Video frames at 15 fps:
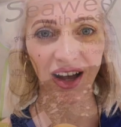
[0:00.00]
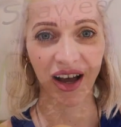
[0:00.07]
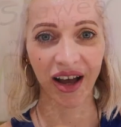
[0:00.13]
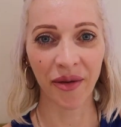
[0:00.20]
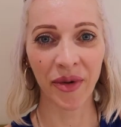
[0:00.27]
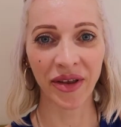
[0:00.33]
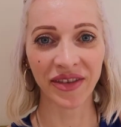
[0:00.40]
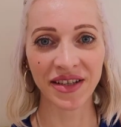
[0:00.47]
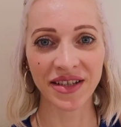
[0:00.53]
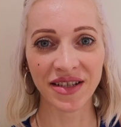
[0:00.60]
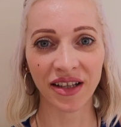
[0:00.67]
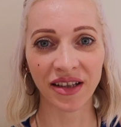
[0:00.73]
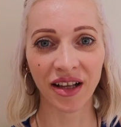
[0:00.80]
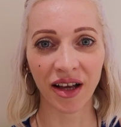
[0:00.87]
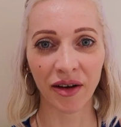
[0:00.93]
I'm at this
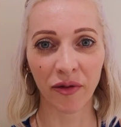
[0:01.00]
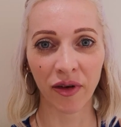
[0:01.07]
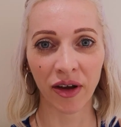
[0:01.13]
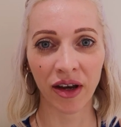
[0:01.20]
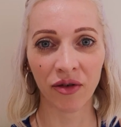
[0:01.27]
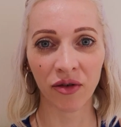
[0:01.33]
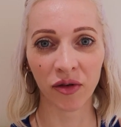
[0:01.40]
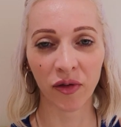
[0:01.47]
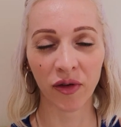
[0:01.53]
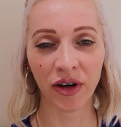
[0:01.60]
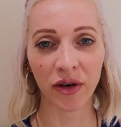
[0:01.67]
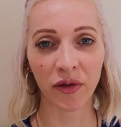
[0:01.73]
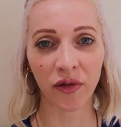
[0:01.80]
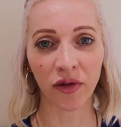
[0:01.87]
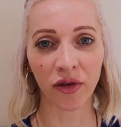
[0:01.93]
little cafe not
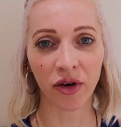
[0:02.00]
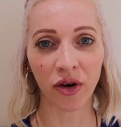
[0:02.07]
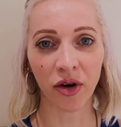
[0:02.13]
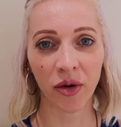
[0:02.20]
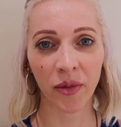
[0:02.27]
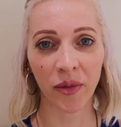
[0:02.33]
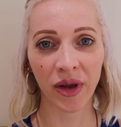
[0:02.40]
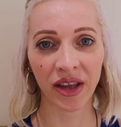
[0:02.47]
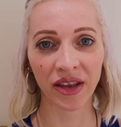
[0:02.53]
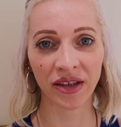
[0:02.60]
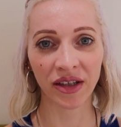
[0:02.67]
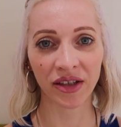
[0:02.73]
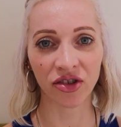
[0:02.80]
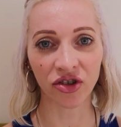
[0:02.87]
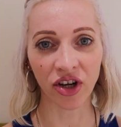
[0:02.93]
far from
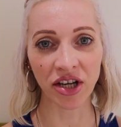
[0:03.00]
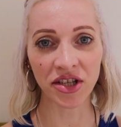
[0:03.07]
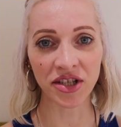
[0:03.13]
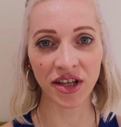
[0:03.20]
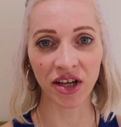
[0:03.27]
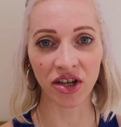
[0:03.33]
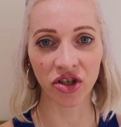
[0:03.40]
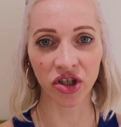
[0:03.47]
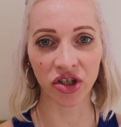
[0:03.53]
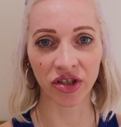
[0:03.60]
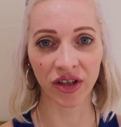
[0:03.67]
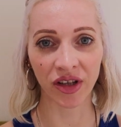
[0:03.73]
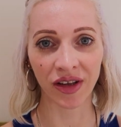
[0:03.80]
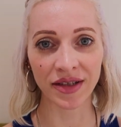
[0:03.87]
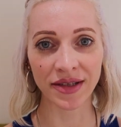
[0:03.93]
the train
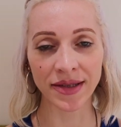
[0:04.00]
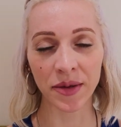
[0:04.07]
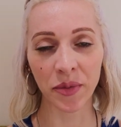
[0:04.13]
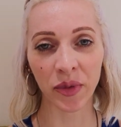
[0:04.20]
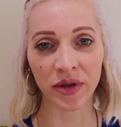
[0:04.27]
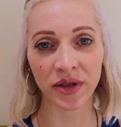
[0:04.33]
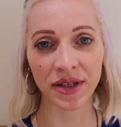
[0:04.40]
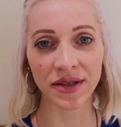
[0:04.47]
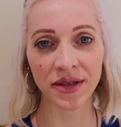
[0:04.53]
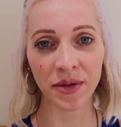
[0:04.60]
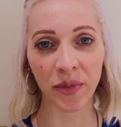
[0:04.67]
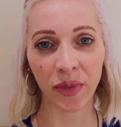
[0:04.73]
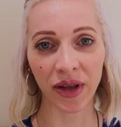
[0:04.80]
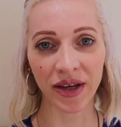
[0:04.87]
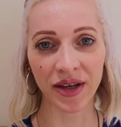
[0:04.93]
station. This is a
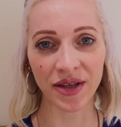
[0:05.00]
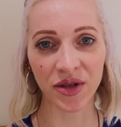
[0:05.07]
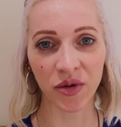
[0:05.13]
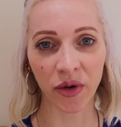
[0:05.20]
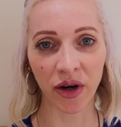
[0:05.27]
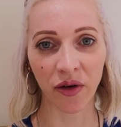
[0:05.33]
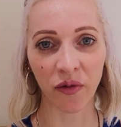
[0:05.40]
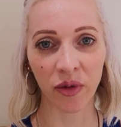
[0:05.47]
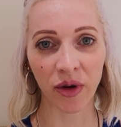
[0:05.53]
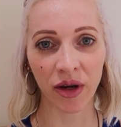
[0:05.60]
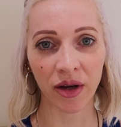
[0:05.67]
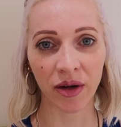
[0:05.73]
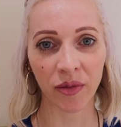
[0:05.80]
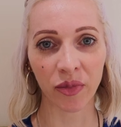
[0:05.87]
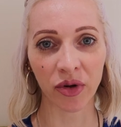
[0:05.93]
place where I've
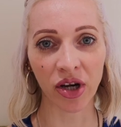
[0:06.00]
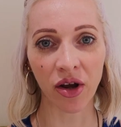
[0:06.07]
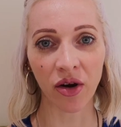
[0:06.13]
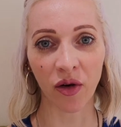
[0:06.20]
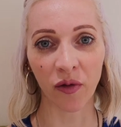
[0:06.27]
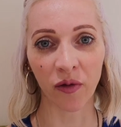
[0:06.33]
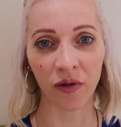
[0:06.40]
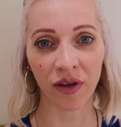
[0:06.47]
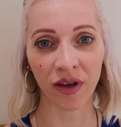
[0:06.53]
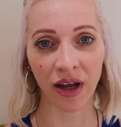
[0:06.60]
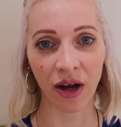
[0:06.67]
been pretty often.